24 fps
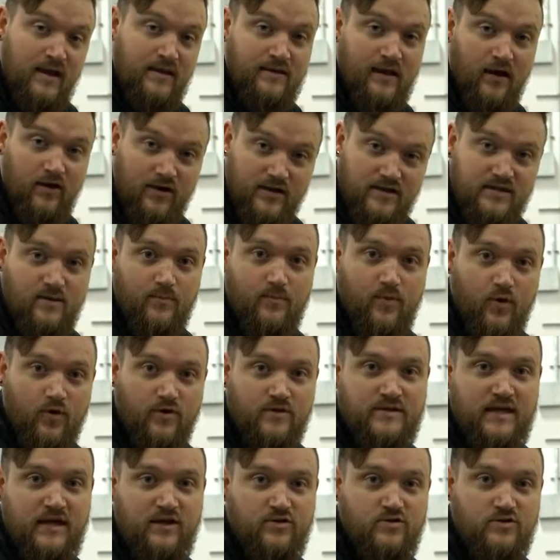Now it is
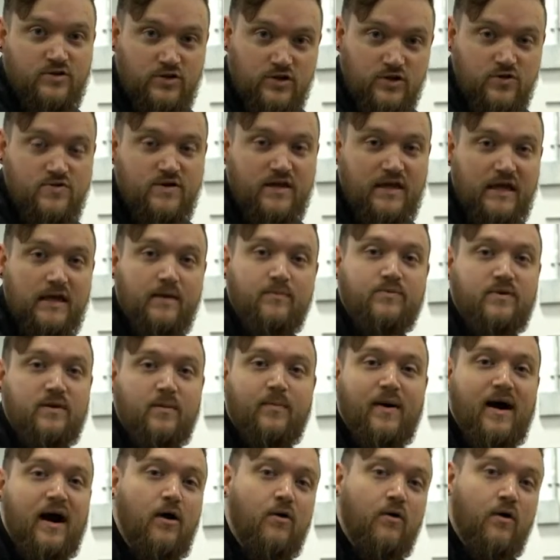important that you do keep the
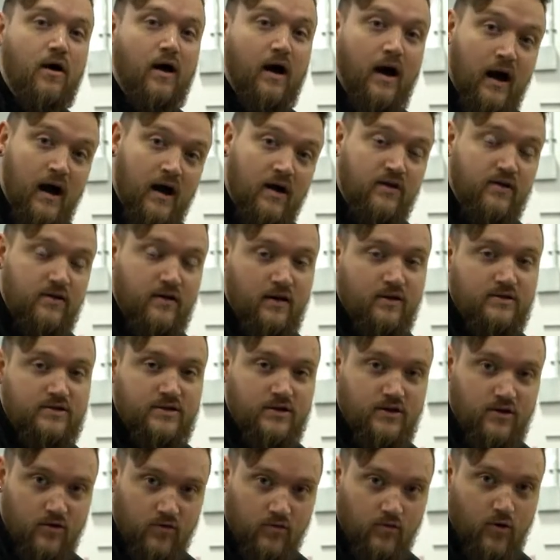power on
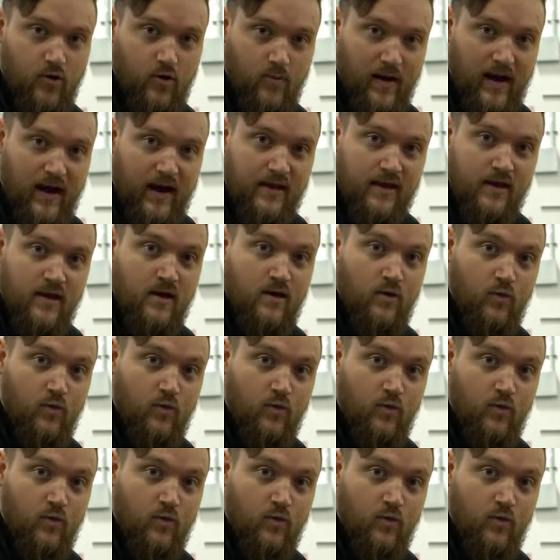to your robot